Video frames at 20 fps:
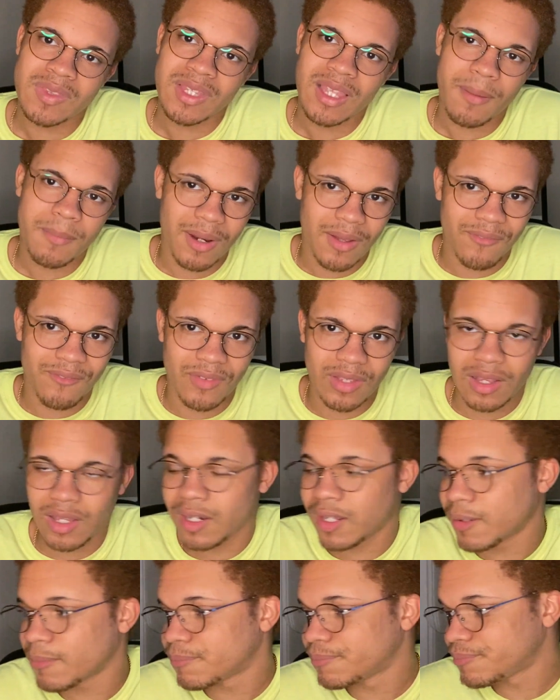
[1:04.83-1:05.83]
I'm not feeling
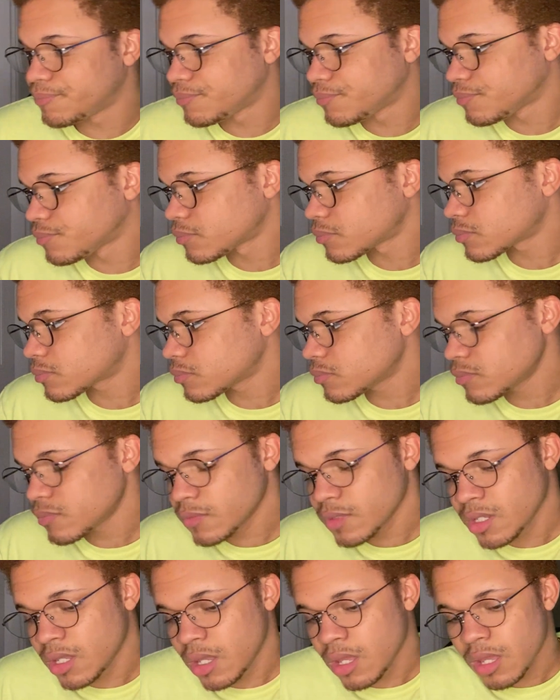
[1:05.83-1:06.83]
it.
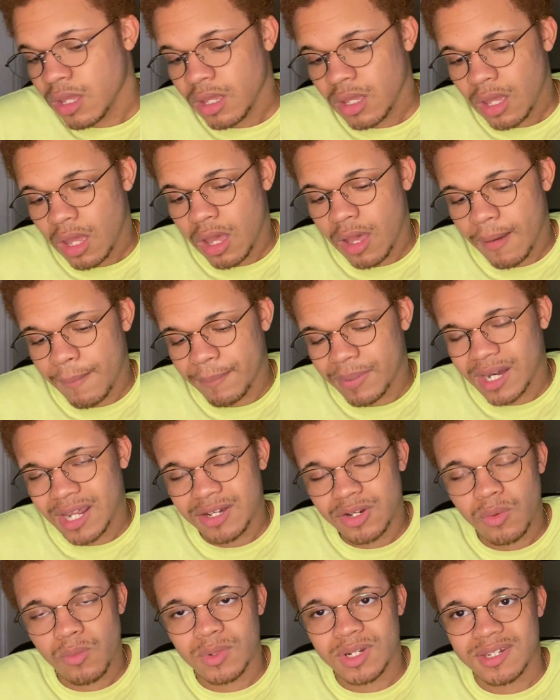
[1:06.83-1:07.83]
But I
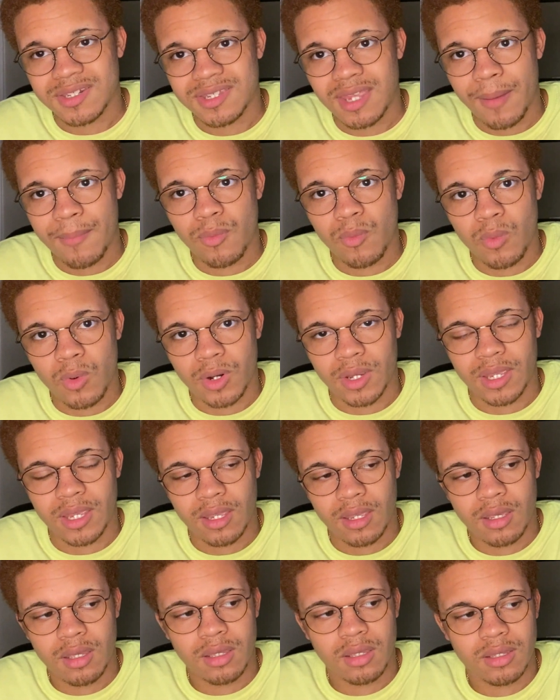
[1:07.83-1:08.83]
don't want to stop
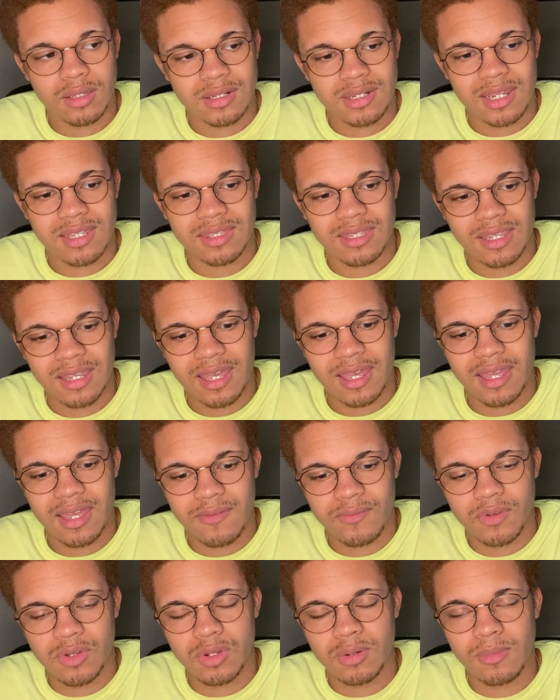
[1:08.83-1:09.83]
working because I think I
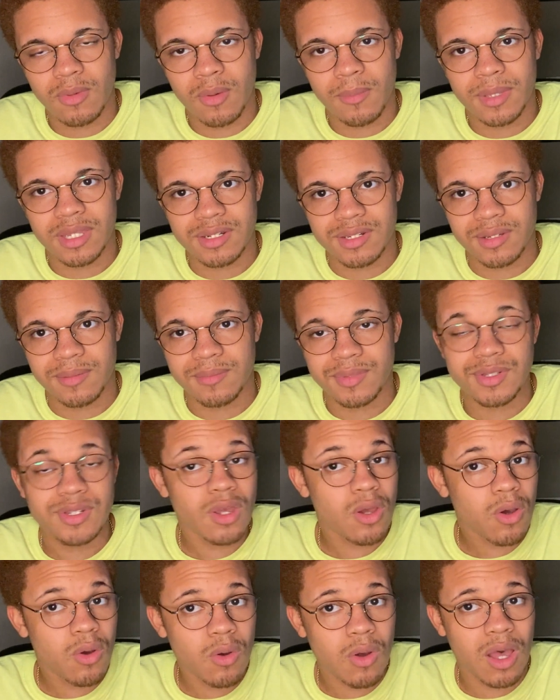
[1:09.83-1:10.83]
have good momentum.
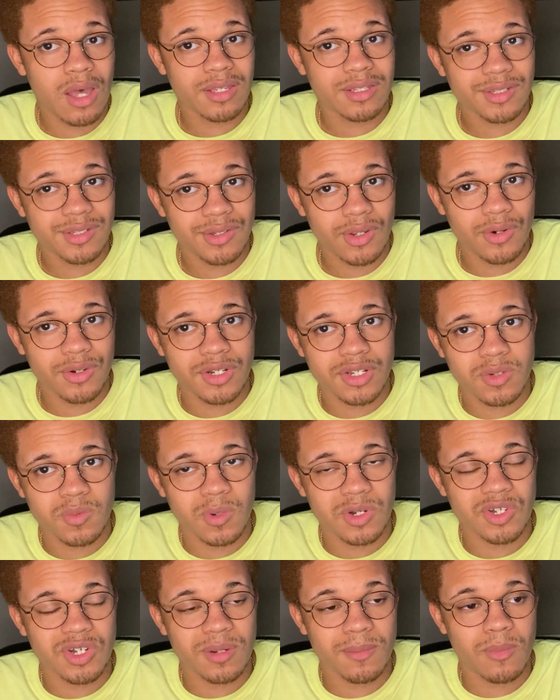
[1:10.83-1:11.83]
So I started
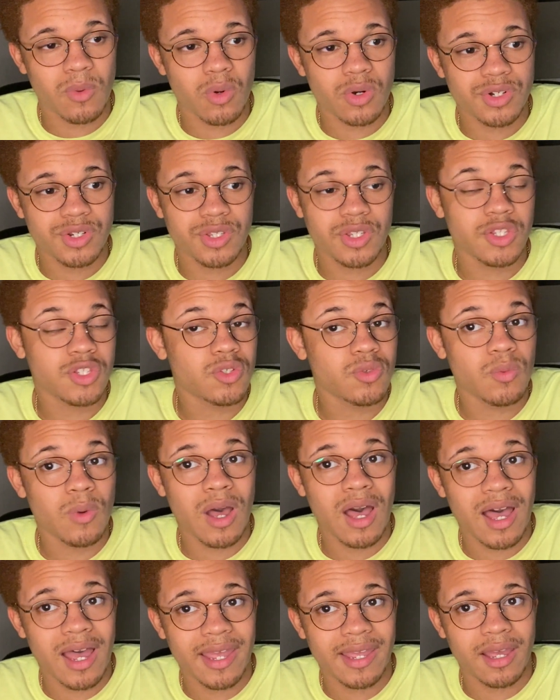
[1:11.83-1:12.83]
switching more to the
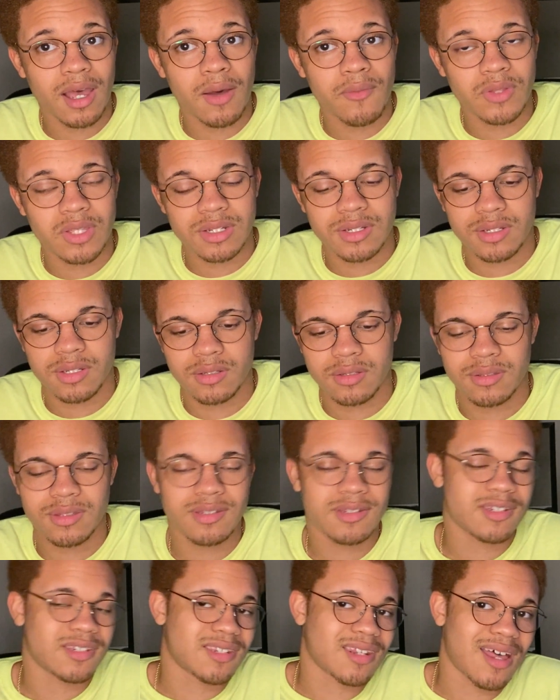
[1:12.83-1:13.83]
UI of it, the
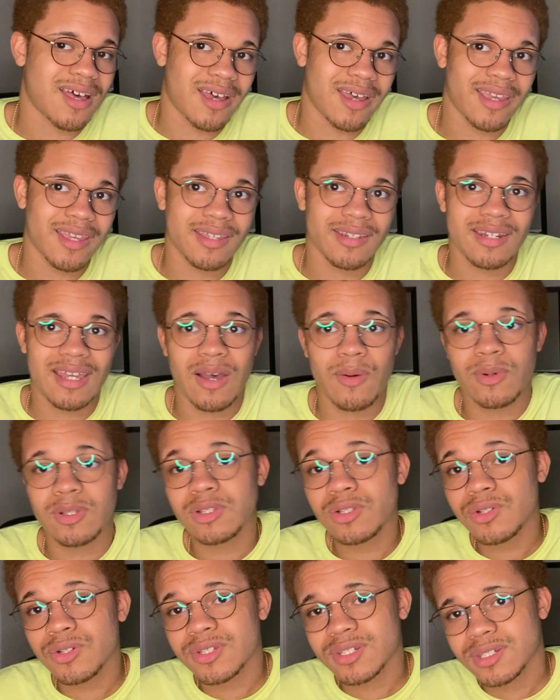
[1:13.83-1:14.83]
design, how it
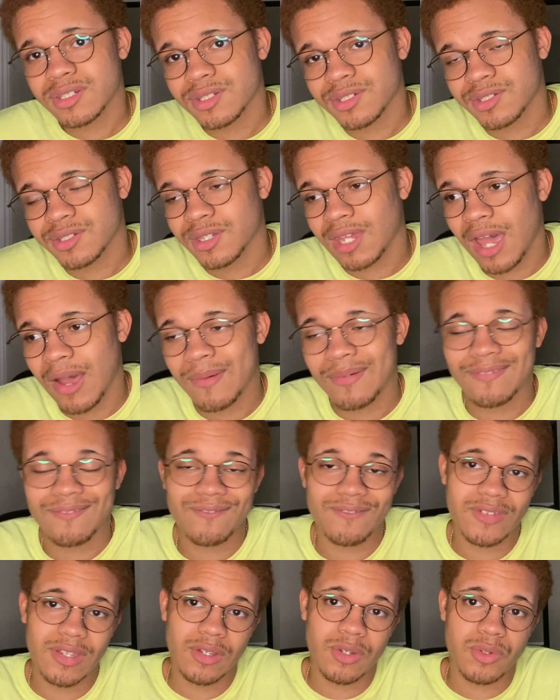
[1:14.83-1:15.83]
looks, how it
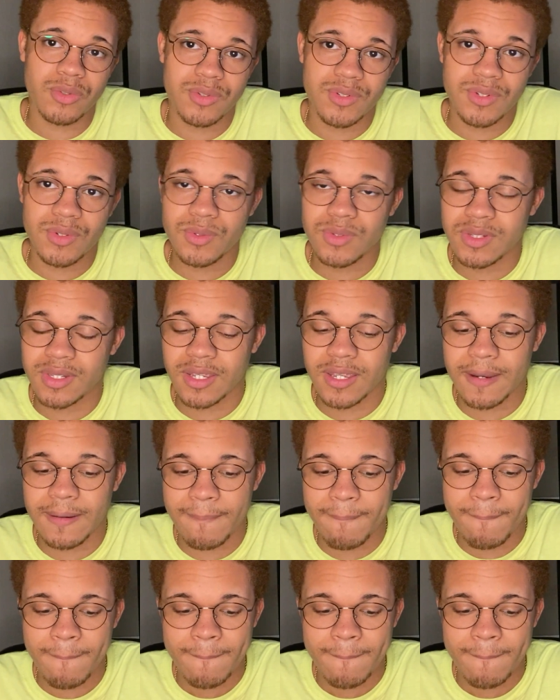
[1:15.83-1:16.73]
feels using it.